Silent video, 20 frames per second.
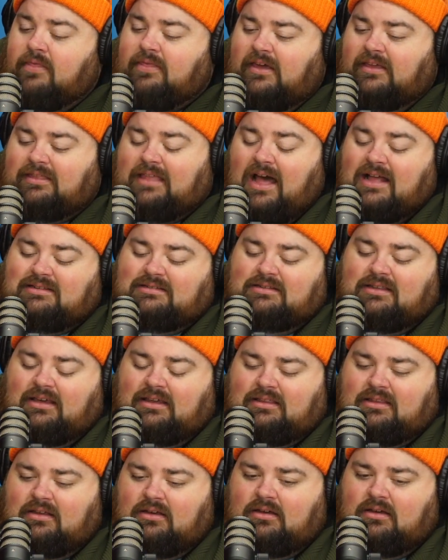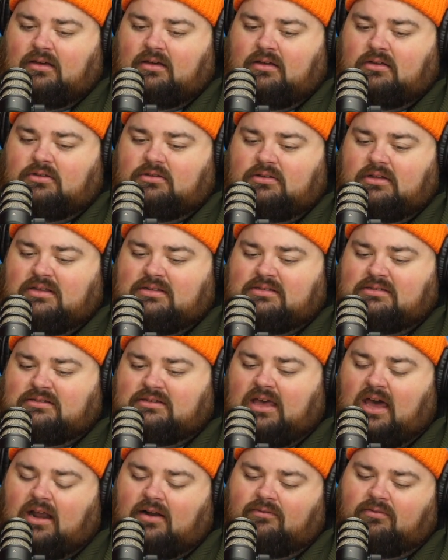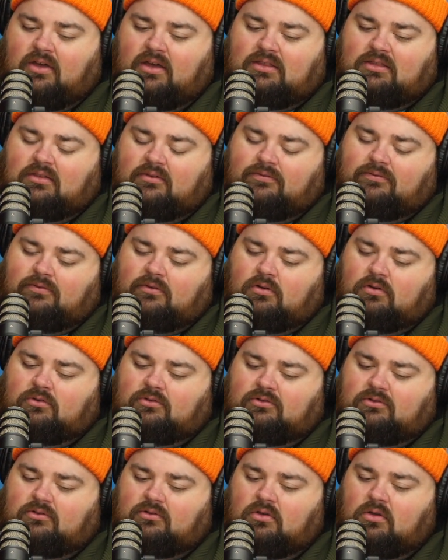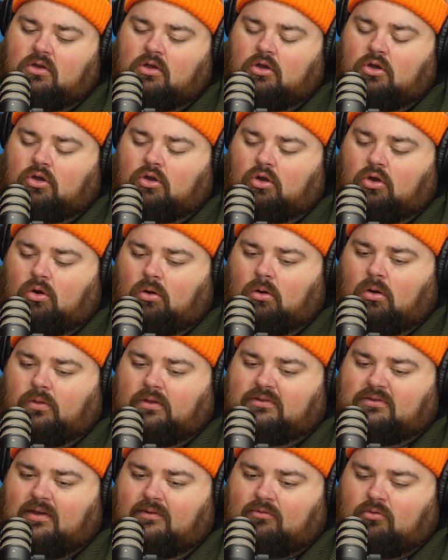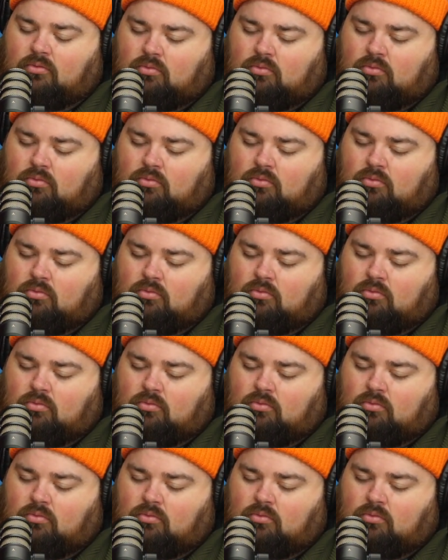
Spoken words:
I think that's like this is kind of like the first girl that's ever